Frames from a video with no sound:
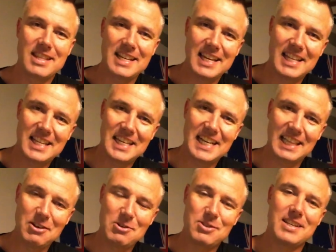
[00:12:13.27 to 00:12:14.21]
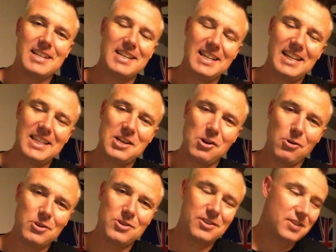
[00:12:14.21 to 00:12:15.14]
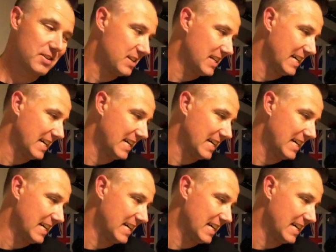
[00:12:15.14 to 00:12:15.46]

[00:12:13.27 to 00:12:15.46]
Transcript: the yellows and the oranges.